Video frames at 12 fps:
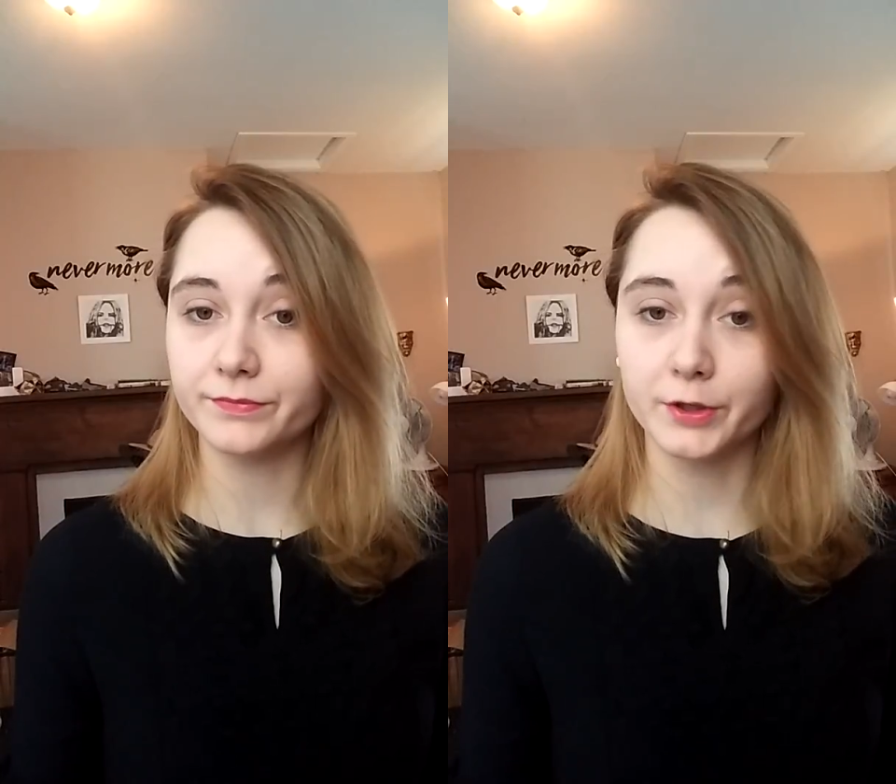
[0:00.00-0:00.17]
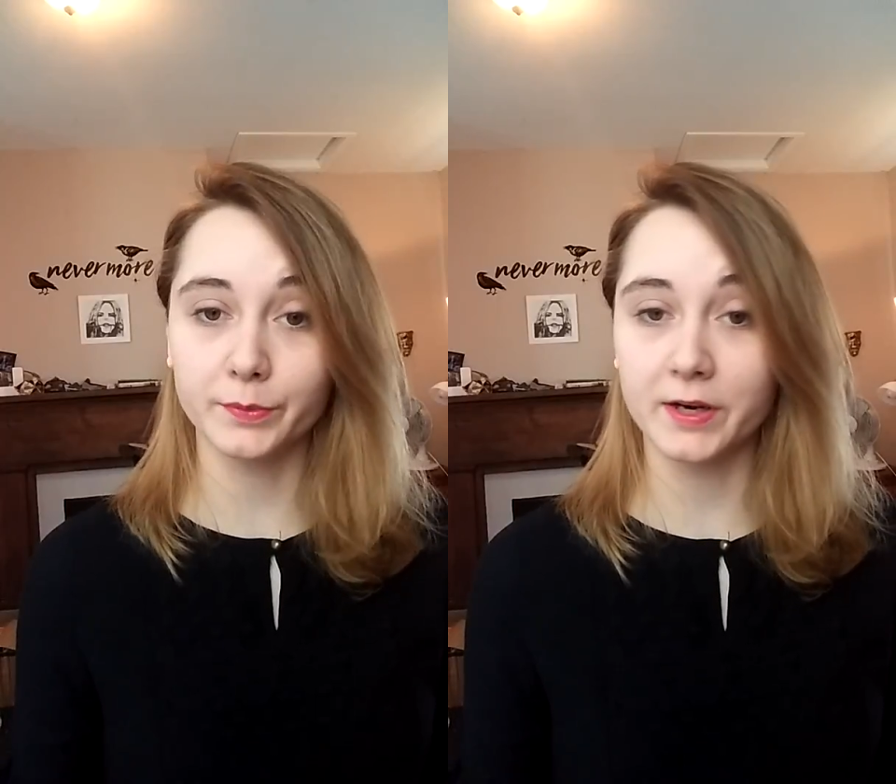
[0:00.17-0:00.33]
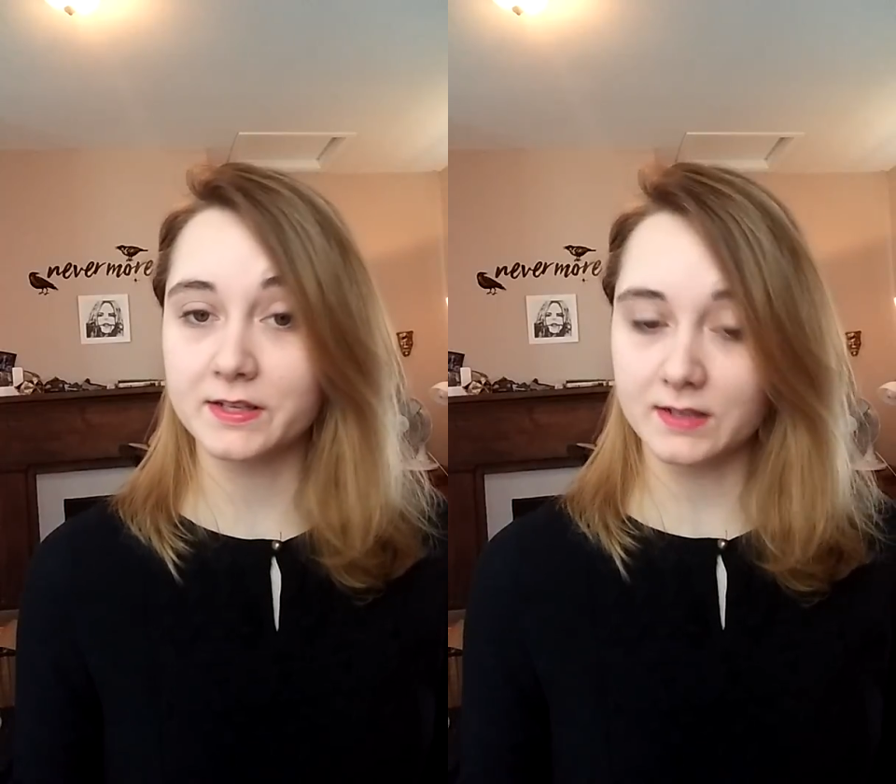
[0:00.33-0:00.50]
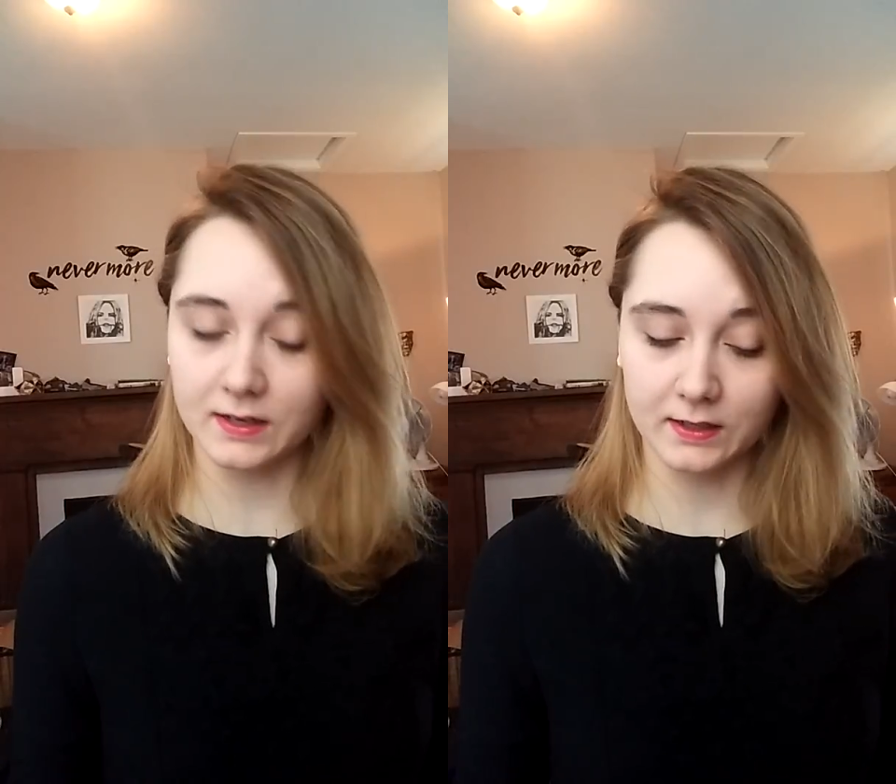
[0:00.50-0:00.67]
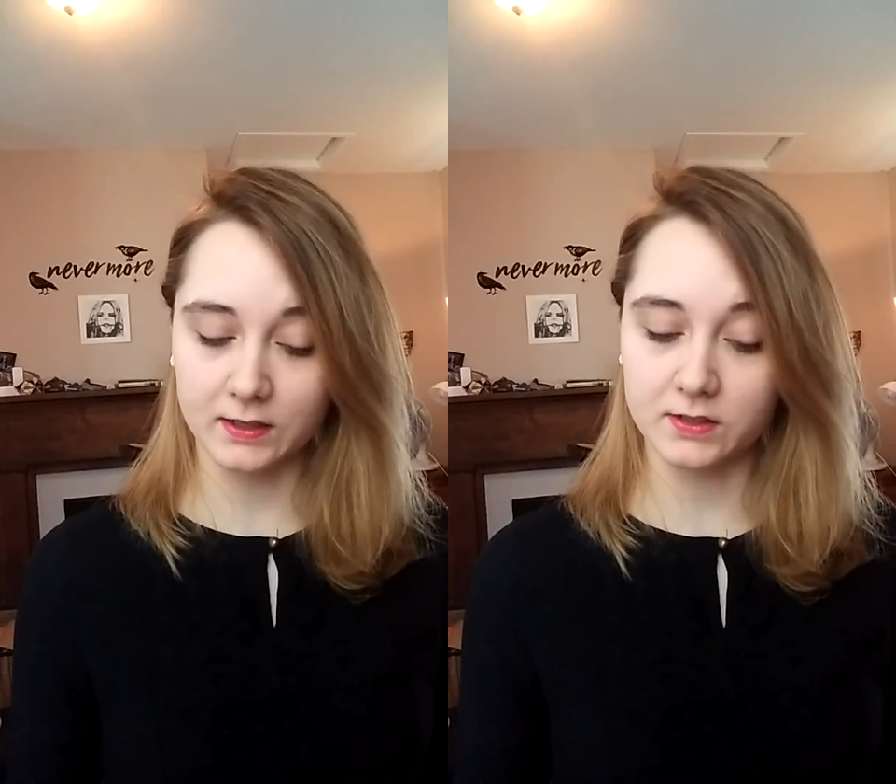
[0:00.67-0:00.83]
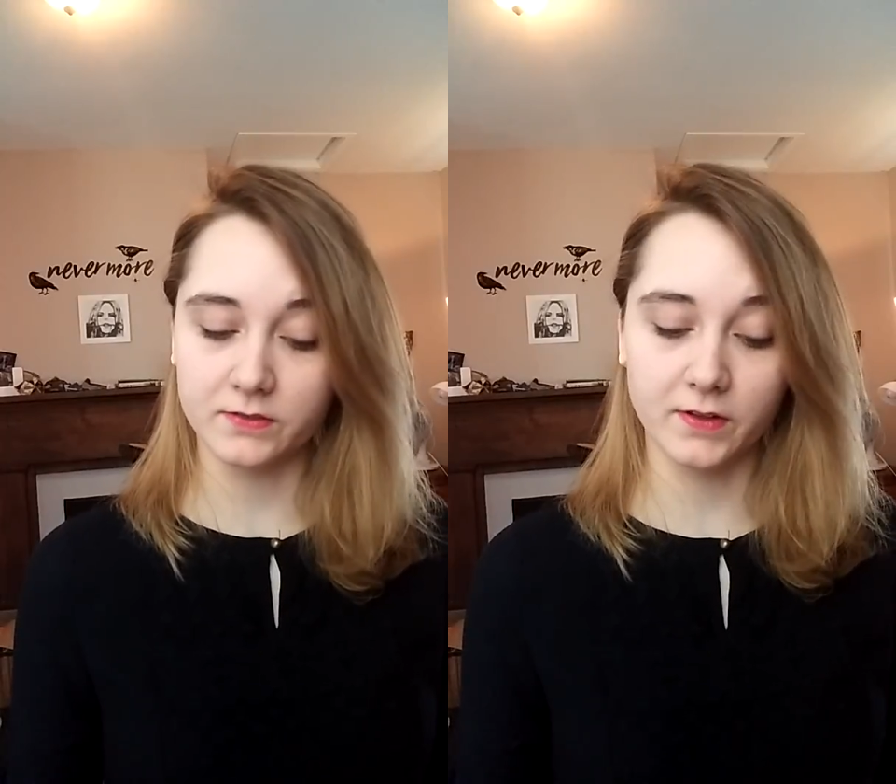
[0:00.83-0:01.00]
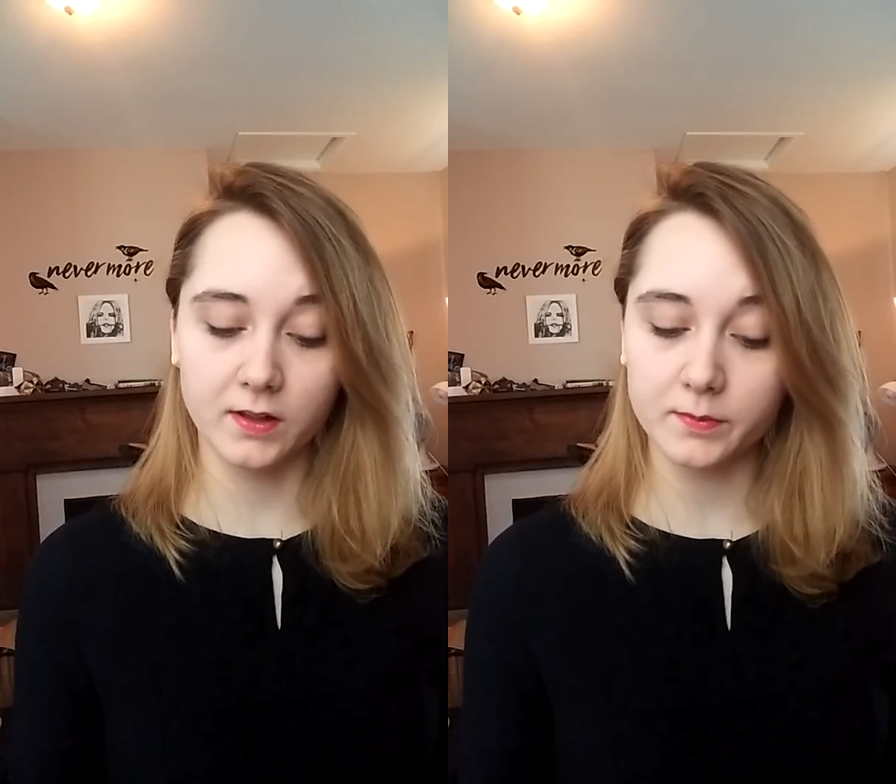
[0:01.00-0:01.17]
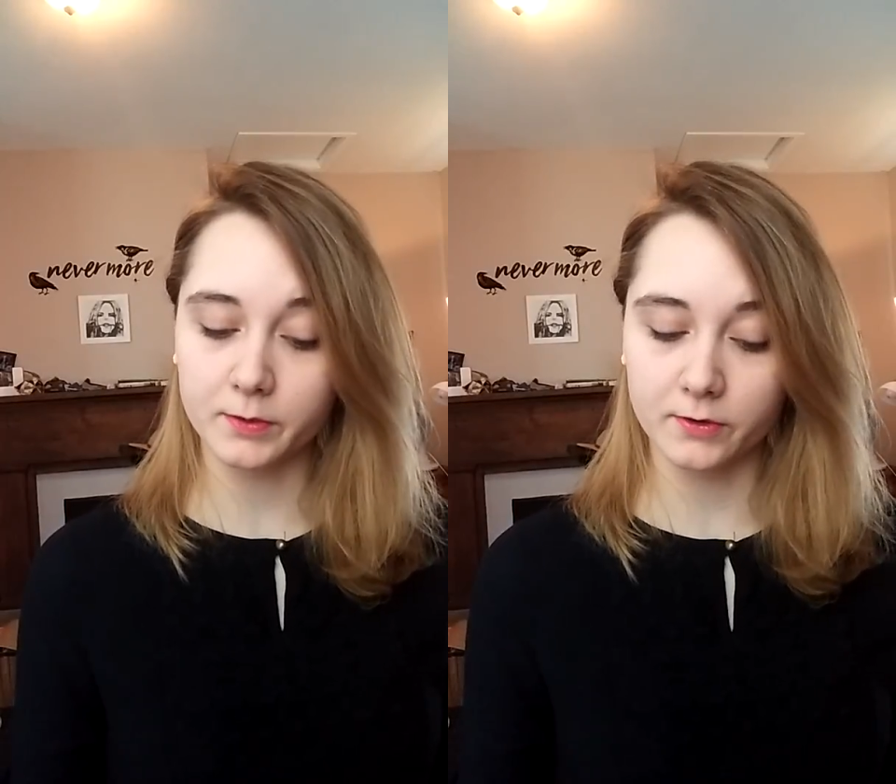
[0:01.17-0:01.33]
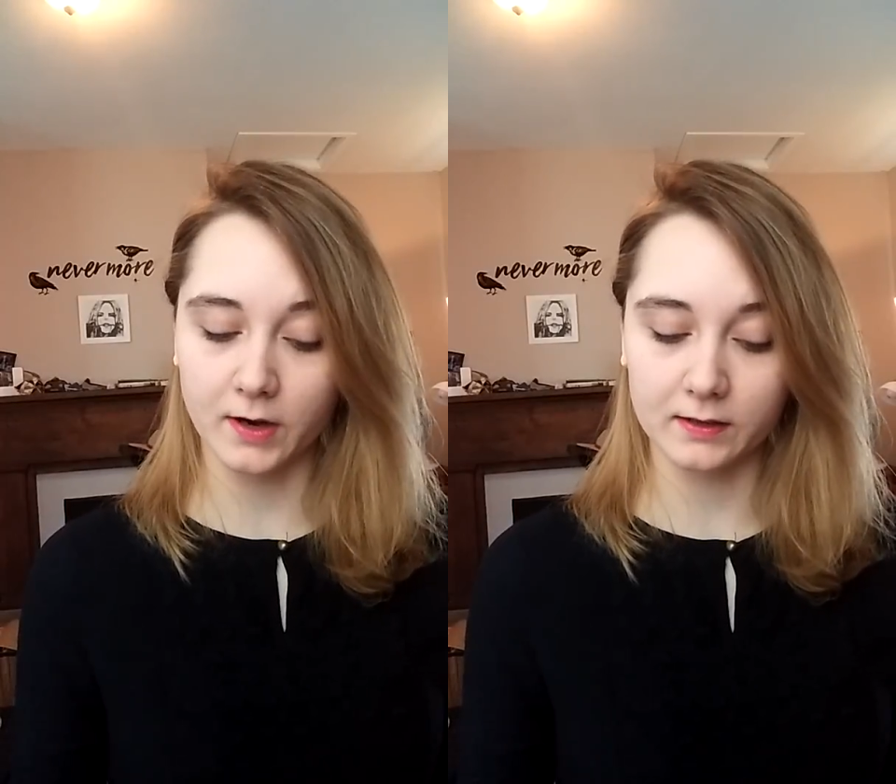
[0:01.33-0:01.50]
Their brain's not going to
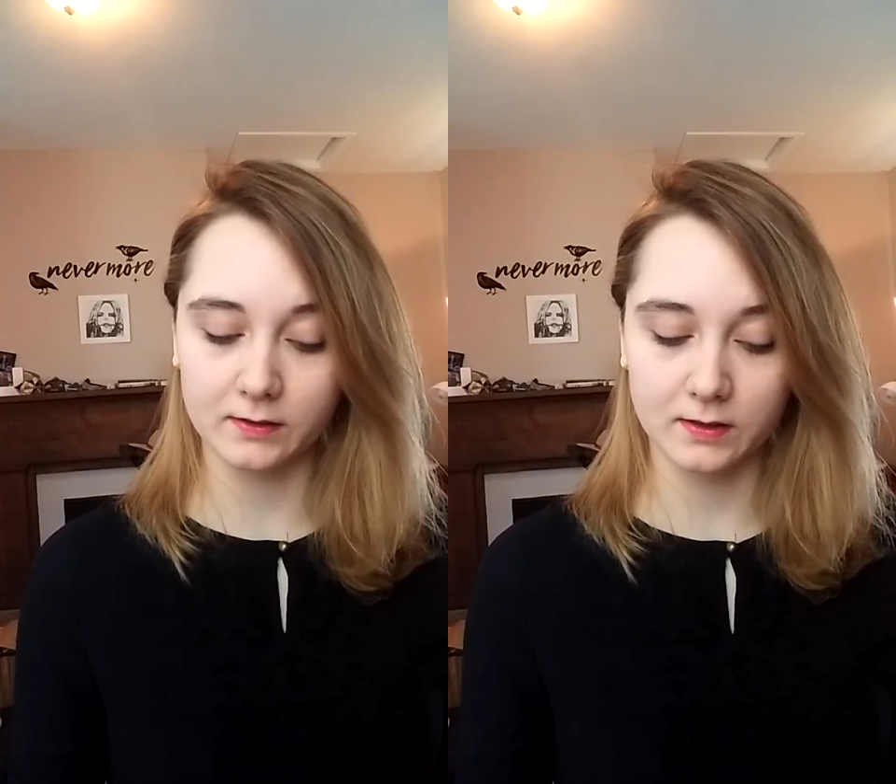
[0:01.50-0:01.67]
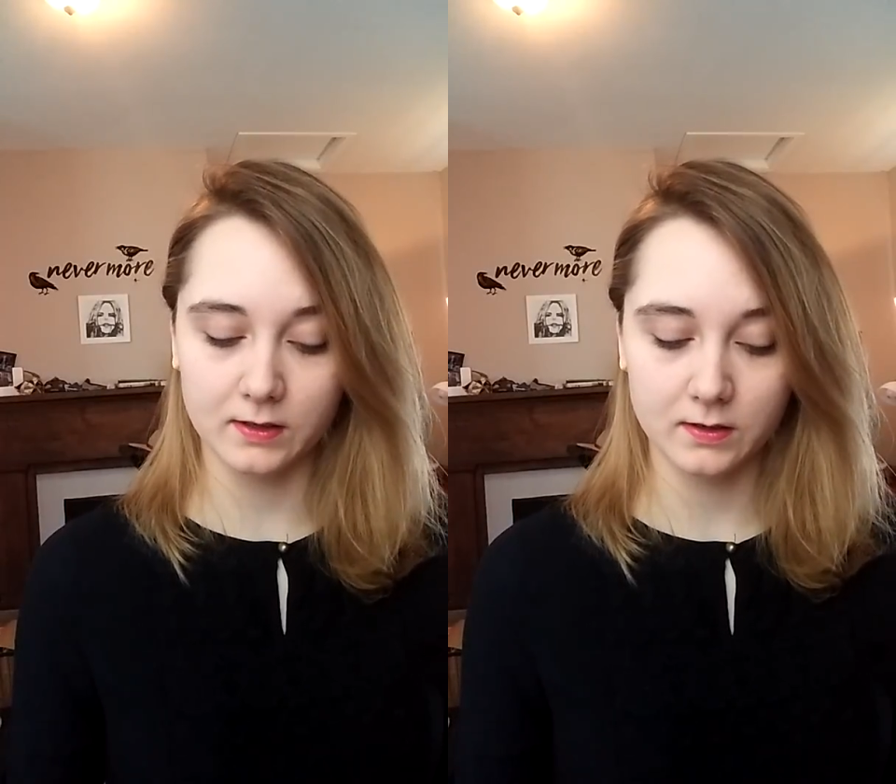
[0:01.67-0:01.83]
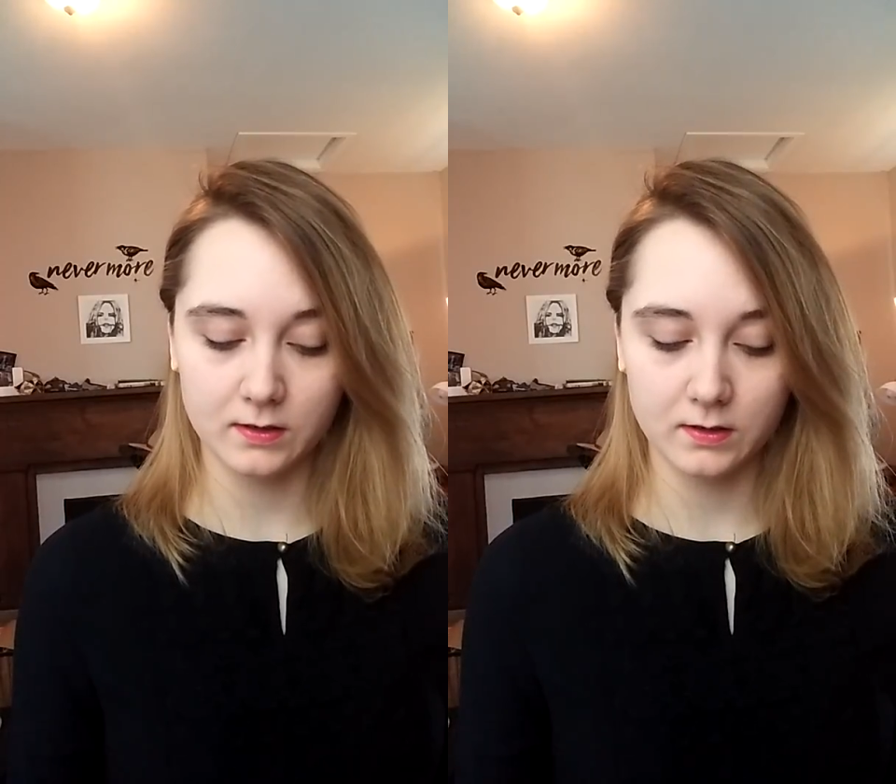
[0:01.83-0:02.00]
develop correctly.